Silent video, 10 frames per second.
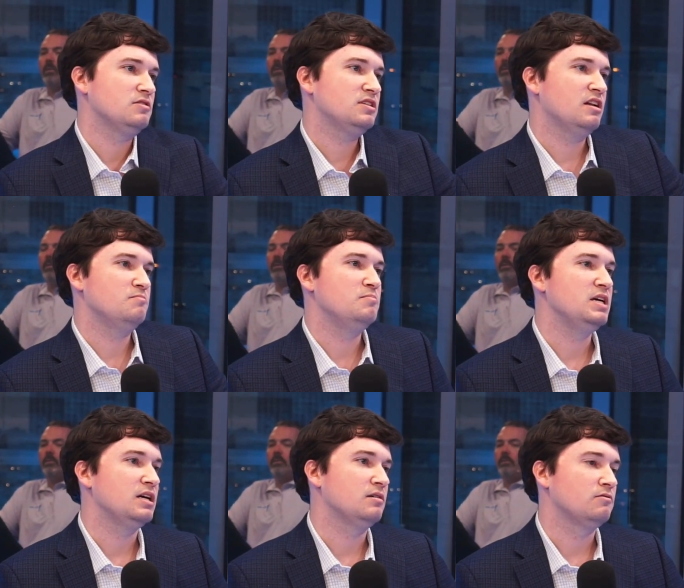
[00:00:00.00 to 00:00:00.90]
Speaker 1: So instead of
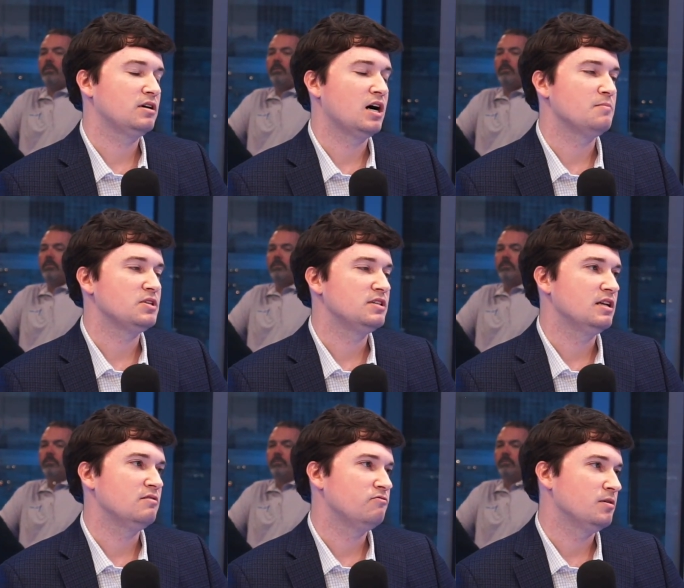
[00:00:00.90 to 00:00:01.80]
being
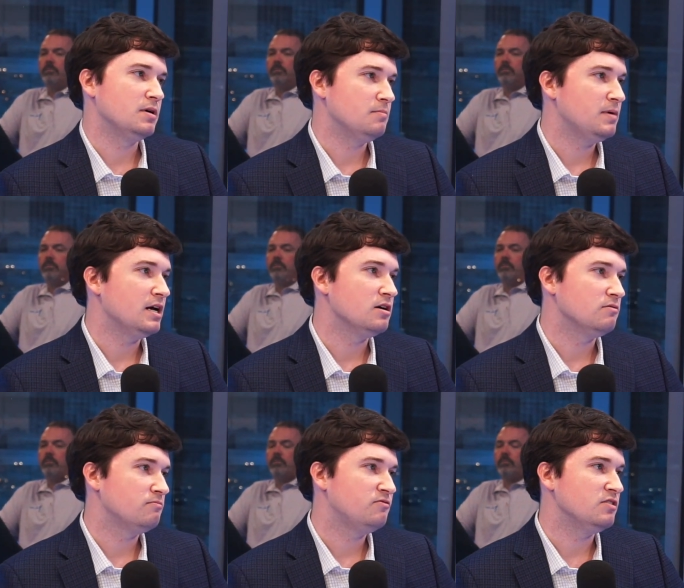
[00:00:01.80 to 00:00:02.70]
compensated from a
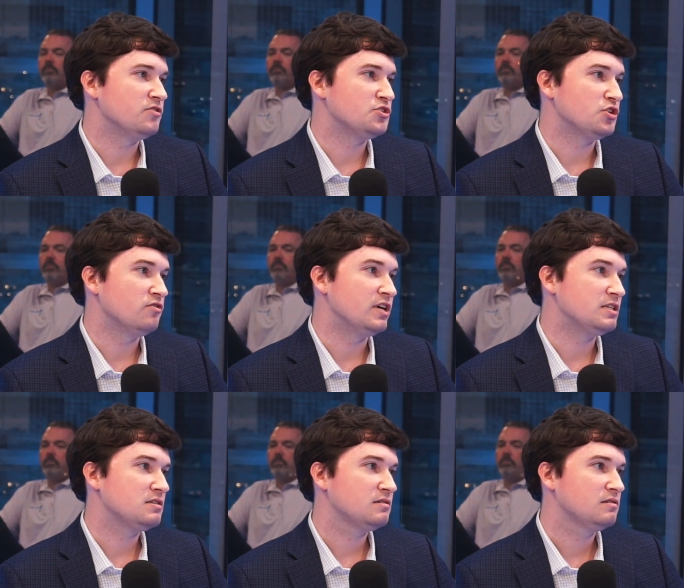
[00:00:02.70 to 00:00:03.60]
payer fee for
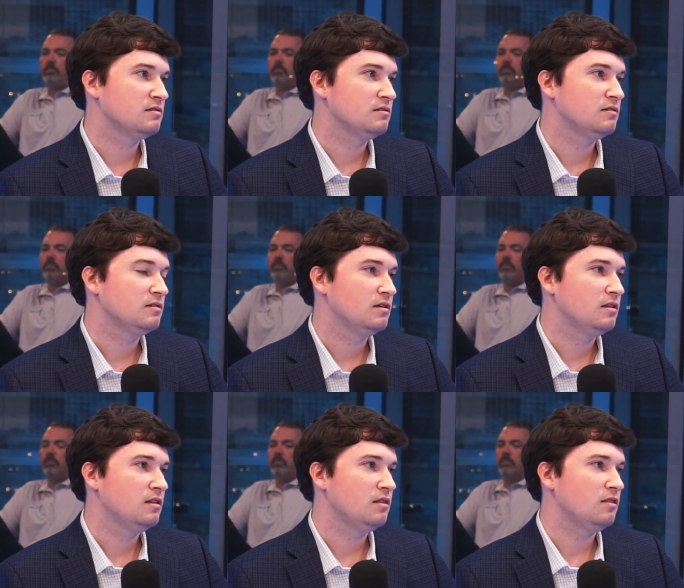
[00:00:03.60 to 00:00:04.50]
service,
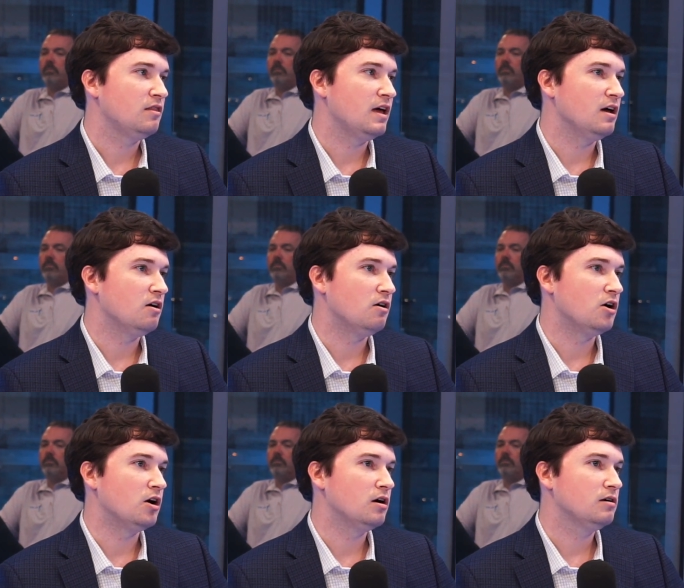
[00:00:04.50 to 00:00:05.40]
they
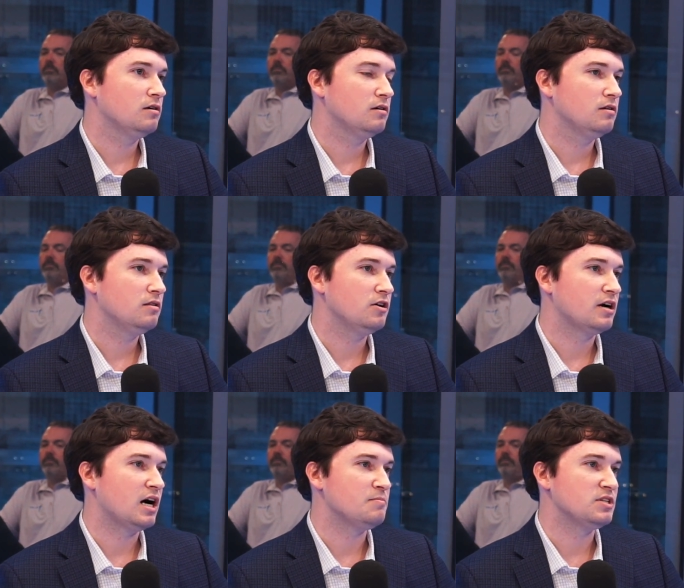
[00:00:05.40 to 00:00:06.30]
are
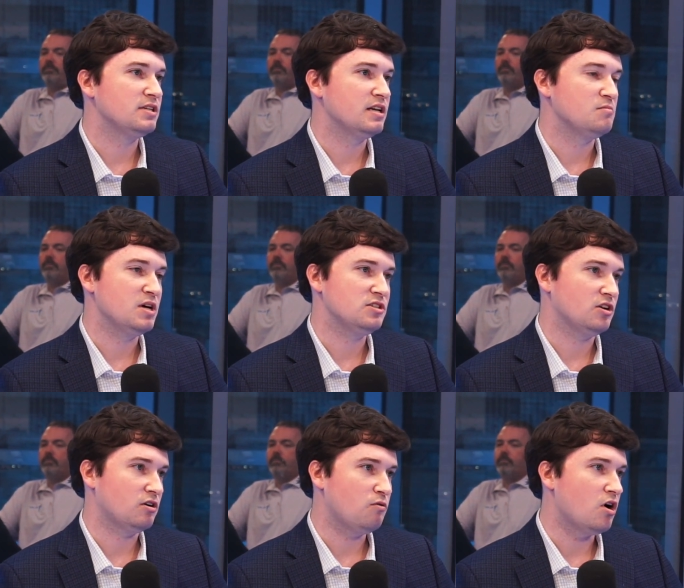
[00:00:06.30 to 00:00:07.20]
they're compensated
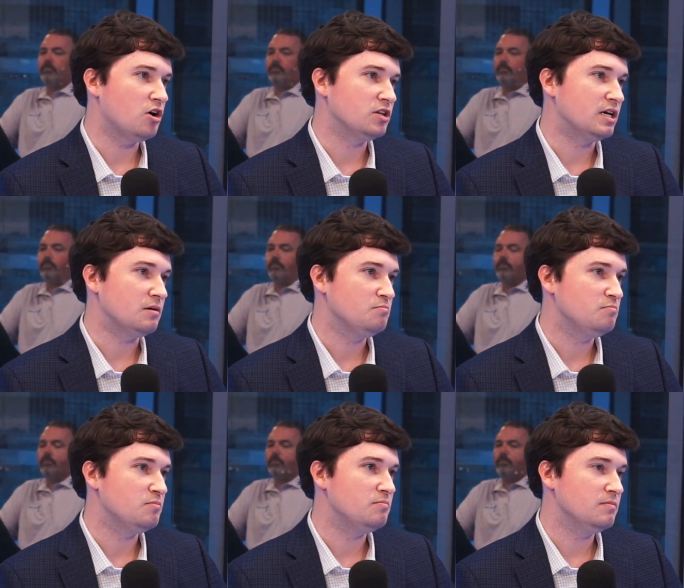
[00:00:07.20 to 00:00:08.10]
based on quality.
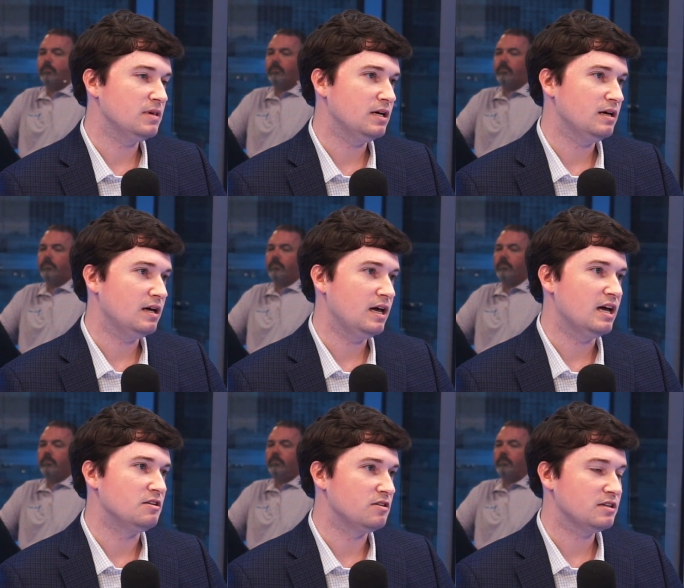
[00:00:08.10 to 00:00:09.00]

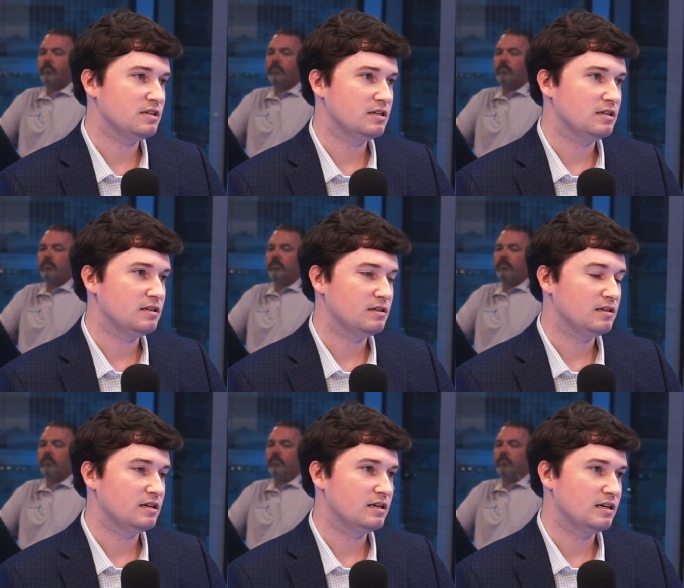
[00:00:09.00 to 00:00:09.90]
And
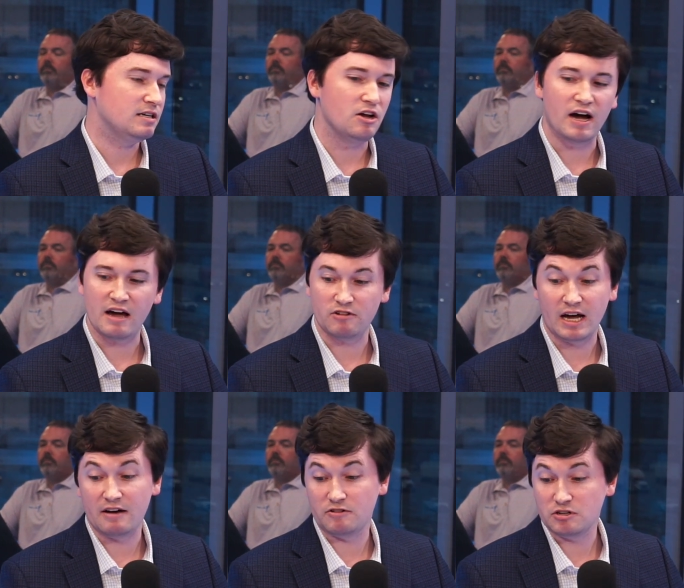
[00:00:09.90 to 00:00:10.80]
you know, I
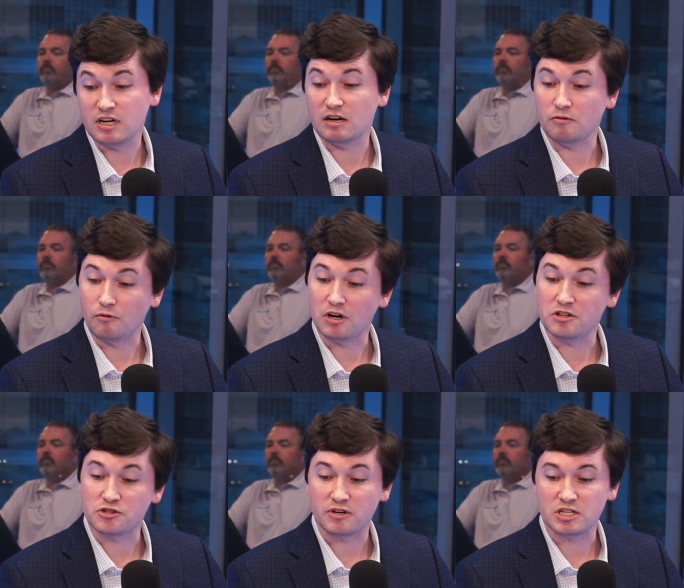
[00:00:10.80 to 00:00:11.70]
haven't I haven't done one
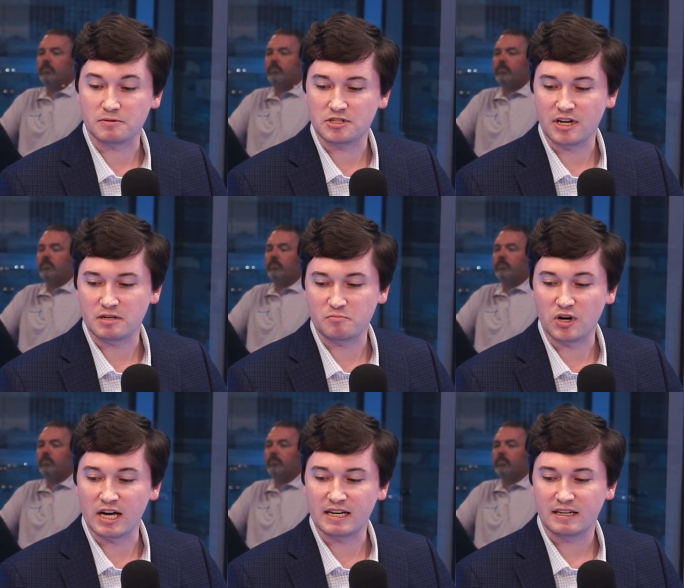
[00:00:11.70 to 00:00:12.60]
of these arrangements yet,
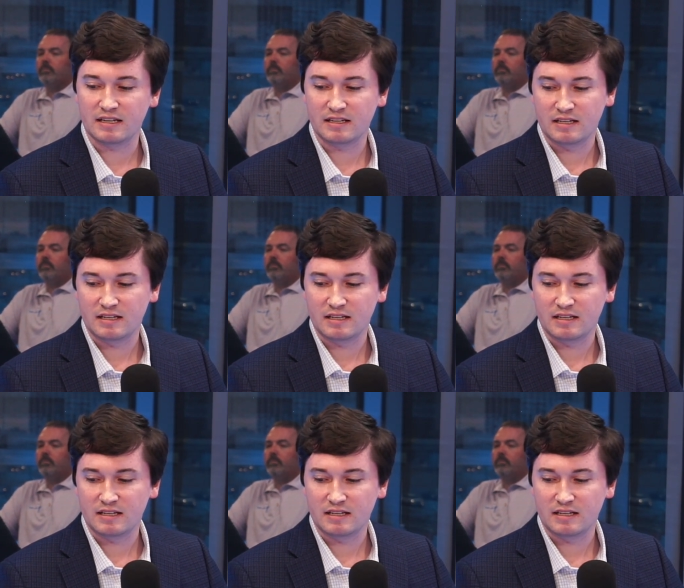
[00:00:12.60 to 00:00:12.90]
but